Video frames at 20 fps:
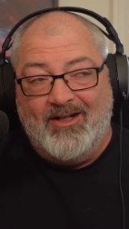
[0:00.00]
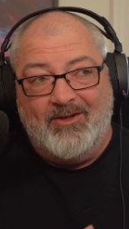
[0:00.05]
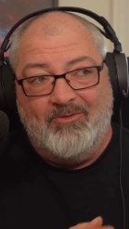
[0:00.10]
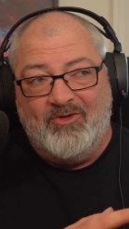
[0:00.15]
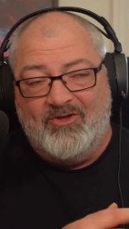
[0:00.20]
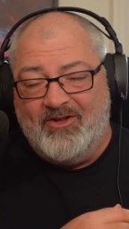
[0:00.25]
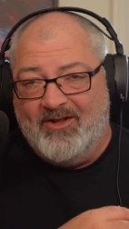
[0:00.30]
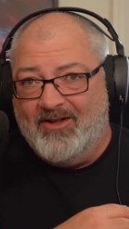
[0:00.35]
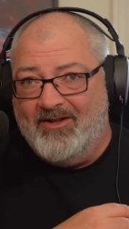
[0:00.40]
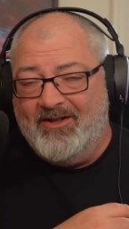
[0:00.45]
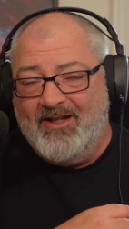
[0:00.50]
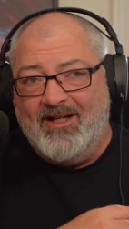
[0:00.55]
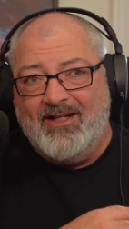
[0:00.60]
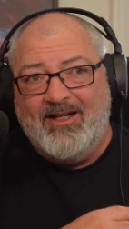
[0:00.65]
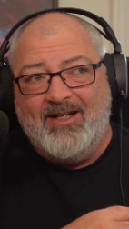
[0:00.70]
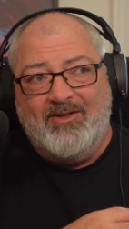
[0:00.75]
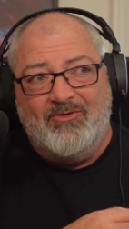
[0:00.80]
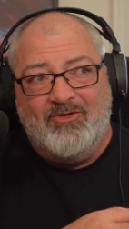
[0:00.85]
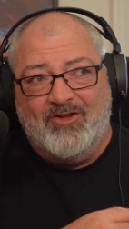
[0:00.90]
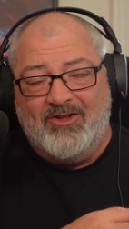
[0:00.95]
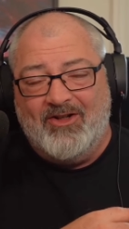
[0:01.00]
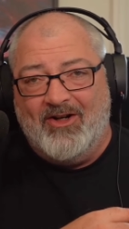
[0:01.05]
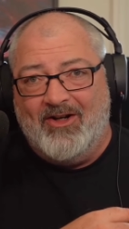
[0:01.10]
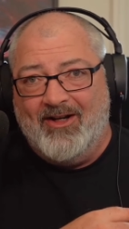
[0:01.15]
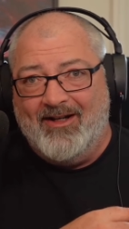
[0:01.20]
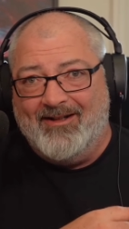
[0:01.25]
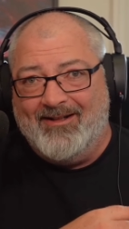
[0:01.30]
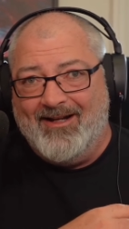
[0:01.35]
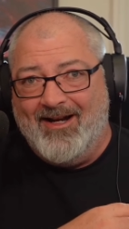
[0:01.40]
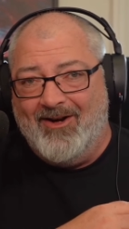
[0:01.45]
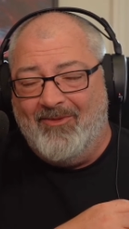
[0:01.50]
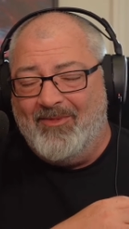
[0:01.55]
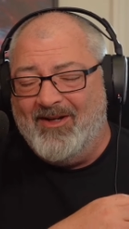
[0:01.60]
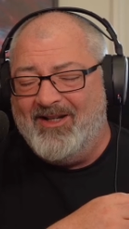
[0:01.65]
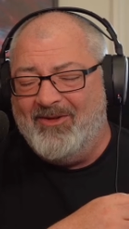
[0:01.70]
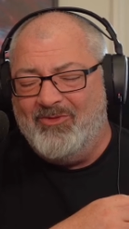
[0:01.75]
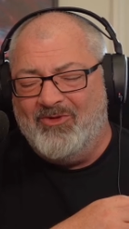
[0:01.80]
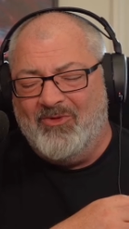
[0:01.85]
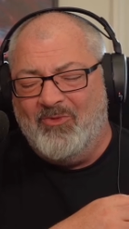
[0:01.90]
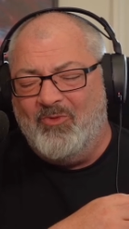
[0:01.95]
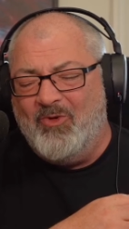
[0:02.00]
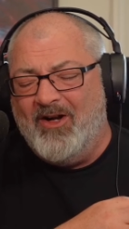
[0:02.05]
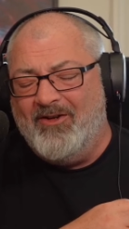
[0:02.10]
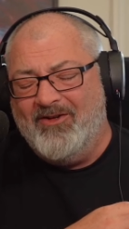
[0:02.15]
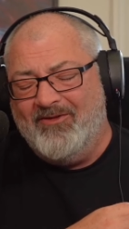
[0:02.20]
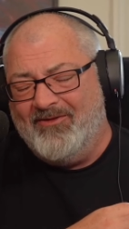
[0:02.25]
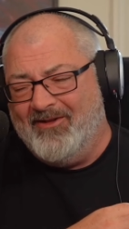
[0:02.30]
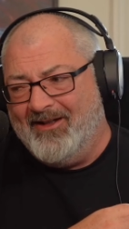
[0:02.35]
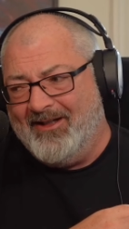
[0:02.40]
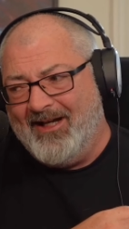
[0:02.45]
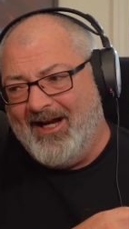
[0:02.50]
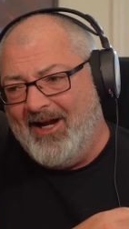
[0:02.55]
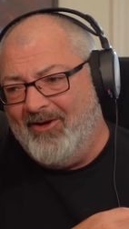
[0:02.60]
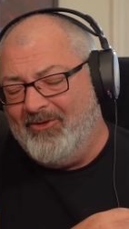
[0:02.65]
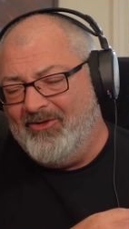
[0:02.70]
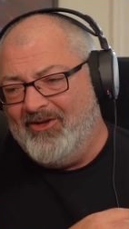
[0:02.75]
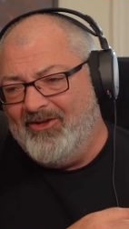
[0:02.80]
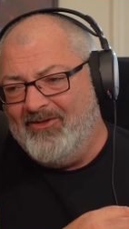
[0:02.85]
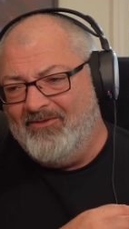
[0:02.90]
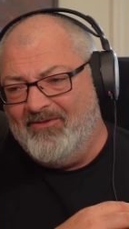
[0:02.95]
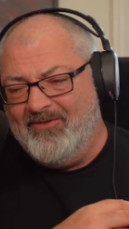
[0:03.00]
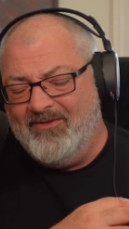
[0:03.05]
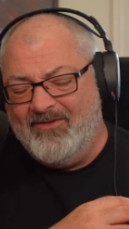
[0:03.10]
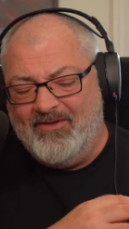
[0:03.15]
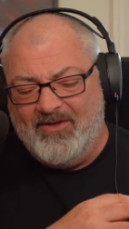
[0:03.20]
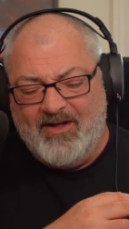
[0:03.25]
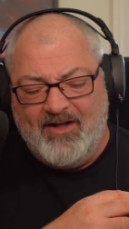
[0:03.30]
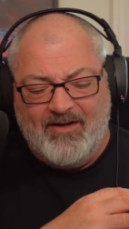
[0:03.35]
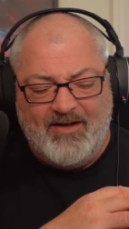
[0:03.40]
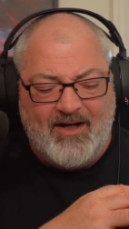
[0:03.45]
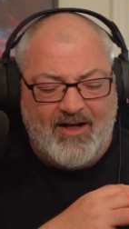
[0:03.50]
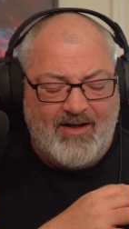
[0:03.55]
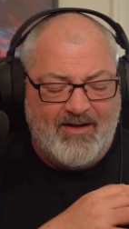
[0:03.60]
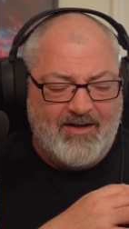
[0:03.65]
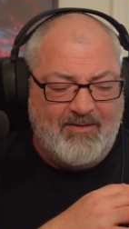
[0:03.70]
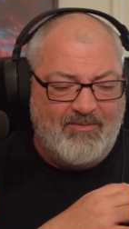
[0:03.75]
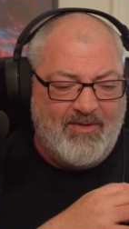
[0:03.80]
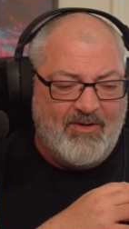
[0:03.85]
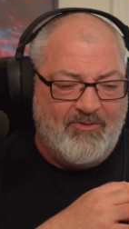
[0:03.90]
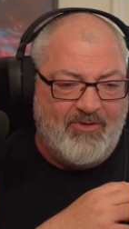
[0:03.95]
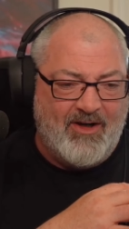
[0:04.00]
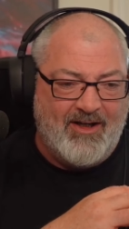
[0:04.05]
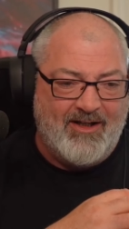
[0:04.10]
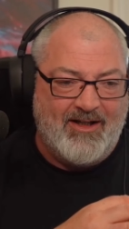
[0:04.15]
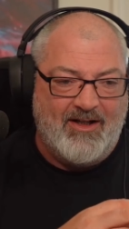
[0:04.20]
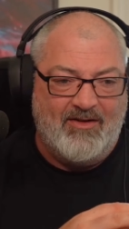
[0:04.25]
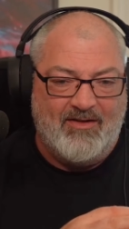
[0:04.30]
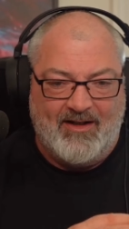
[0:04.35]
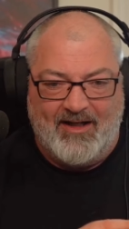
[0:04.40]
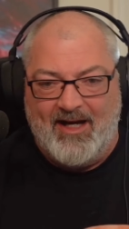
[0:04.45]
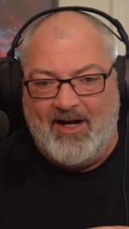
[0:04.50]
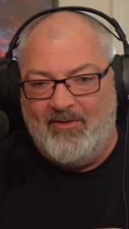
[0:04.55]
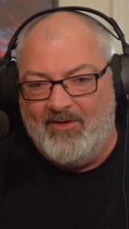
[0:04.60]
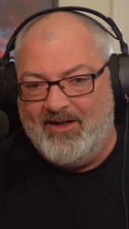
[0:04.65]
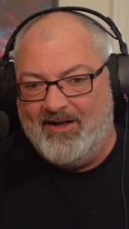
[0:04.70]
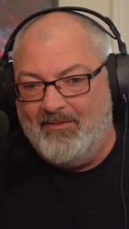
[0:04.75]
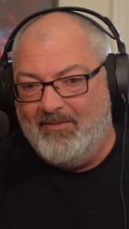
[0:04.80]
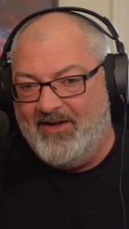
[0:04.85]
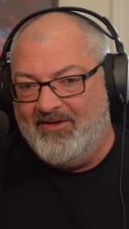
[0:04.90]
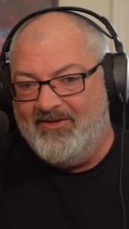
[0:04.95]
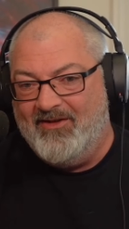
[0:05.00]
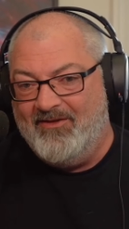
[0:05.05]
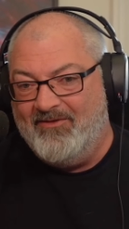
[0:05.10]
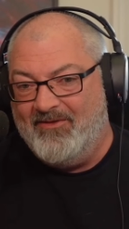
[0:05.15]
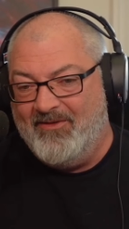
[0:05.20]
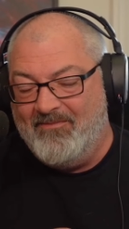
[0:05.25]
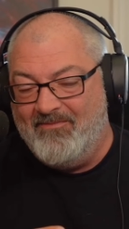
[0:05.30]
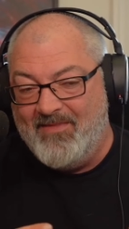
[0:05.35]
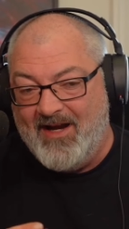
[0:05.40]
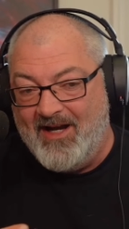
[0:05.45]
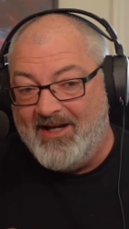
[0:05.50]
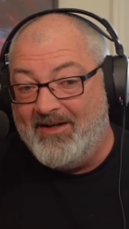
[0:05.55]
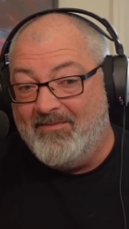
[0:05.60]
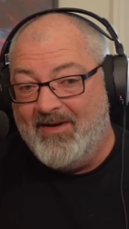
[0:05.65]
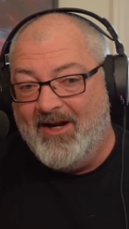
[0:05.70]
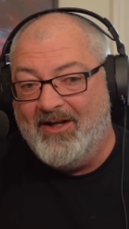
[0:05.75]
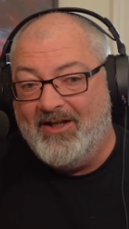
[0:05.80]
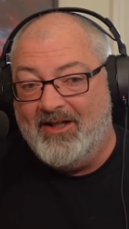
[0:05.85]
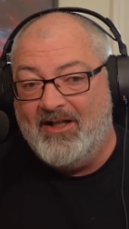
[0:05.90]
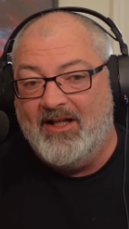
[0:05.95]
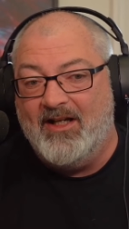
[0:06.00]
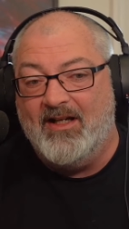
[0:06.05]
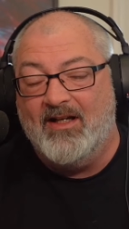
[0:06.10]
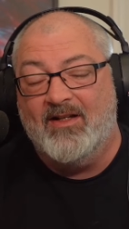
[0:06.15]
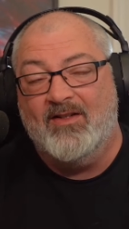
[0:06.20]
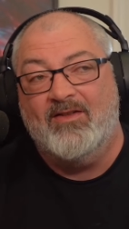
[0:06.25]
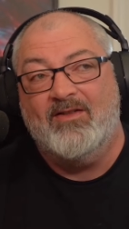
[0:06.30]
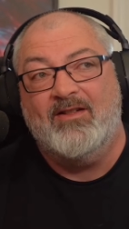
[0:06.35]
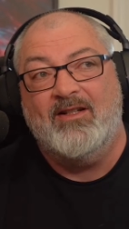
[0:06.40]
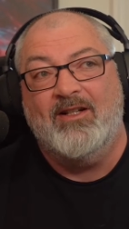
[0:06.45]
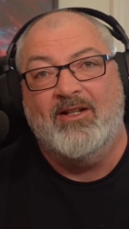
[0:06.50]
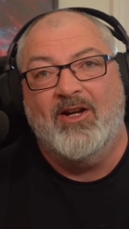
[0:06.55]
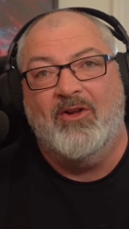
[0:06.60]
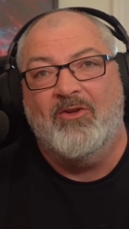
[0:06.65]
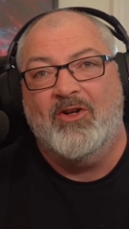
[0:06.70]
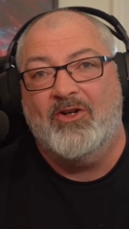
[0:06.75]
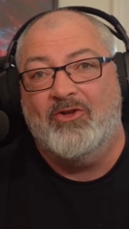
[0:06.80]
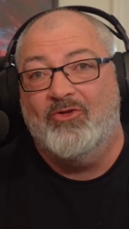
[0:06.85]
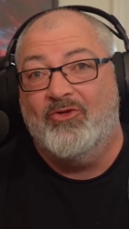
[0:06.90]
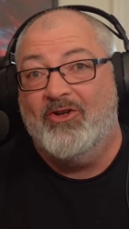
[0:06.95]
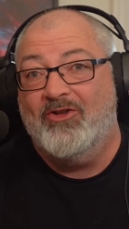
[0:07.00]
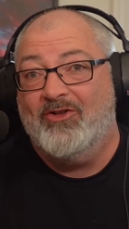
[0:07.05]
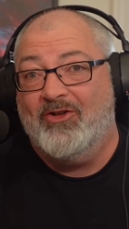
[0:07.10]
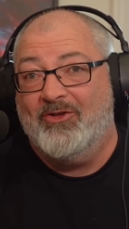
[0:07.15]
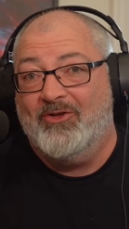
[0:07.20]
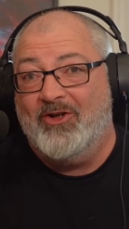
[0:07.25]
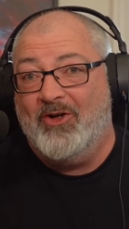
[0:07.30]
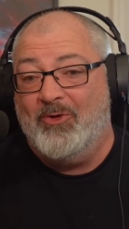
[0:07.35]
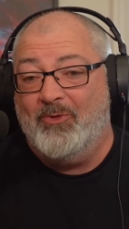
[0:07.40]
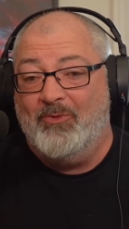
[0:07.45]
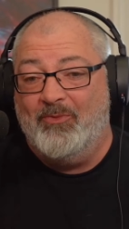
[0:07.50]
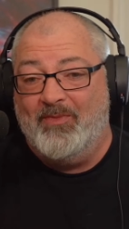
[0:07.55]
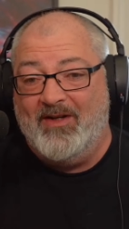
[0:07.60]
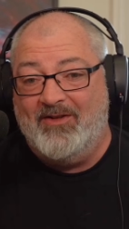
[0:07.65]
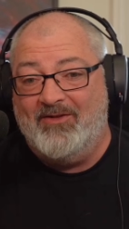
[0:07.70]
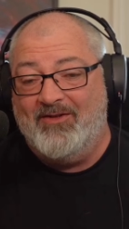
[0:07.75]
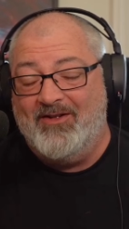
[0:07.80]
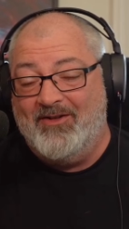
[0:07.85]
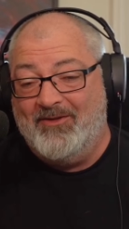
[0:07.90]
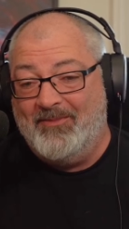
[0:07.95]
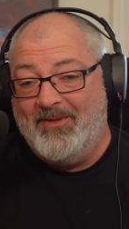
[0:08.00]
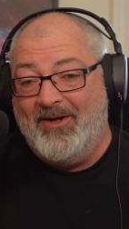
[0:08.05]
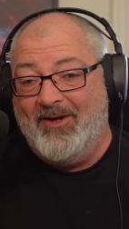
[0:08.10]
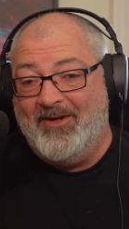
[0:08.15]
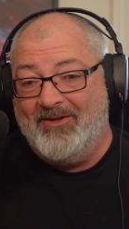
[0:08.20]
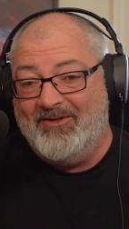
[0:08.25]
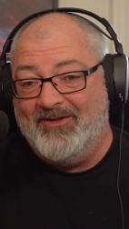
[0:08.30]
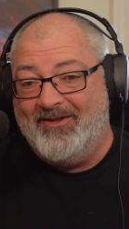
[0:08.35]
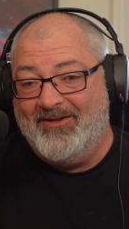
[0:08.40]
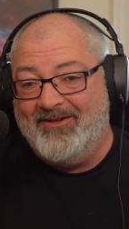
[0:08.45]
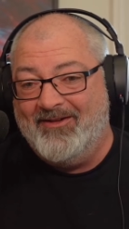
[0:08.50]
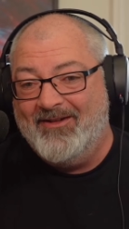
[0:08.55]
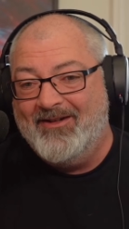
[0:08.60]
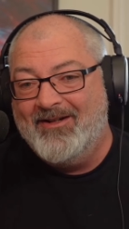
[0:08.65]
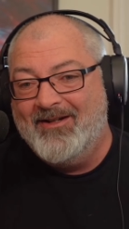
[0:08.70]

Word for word: He was a he's retired now, but he was a wonderful accountant, and he'd been running his accounting business for many many years. You know, the grizzled old business person.